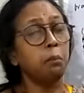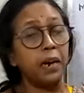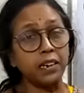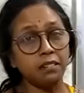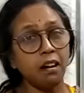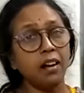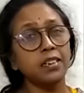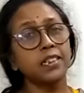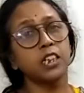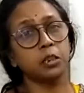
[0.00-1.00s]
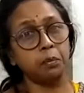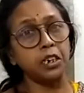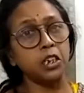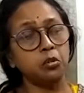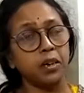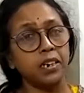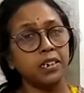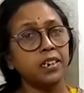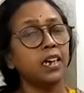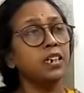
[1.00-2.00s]
practice the
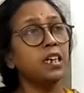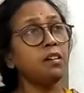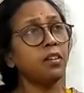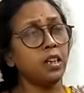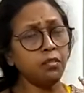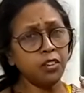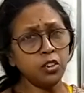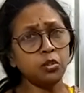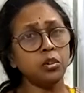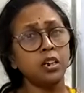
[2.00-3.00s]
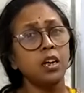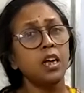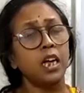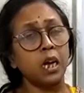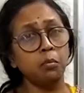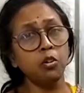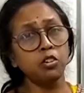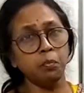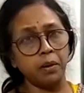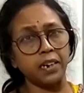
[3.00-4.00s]
spirituality, and if he should able
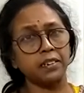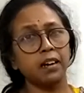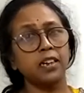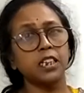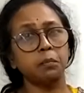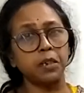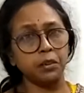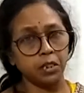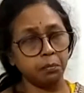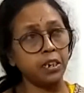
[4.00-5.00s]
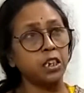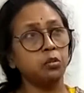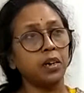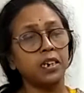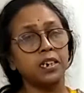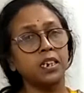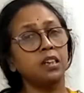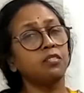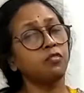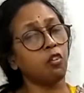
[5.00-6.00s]
to practice spirituality,
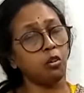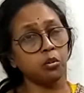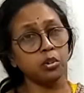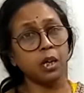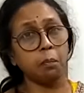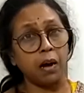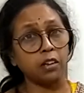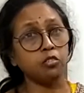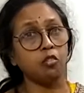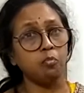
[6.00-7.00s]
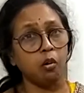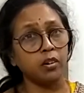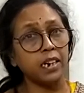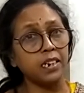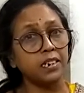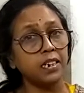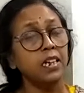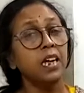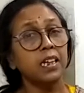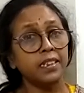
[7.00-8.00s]
if he follow the path of morality,
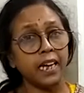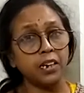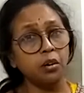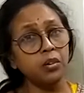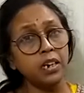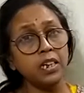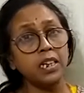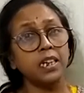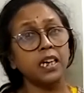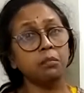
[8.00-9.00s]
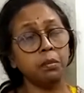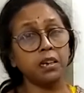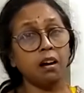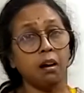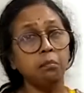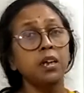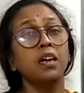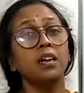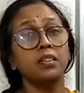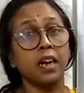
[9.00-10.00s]
then only he can become
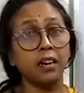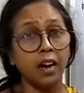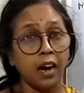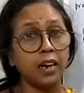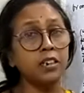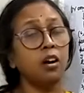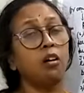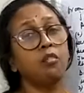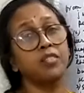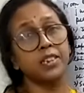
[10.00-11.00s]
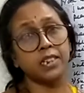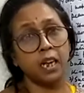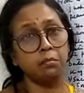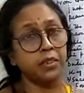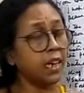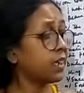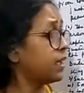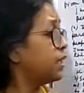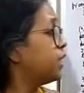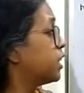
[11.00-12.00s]
the guide of his subject
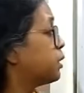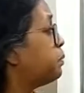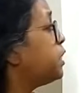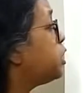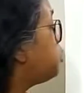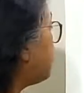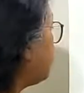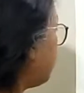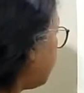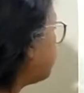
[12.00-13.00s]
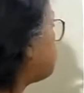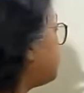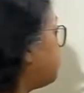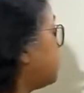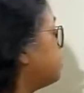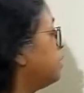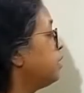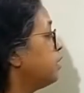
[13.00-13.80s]
in their spiritual life even.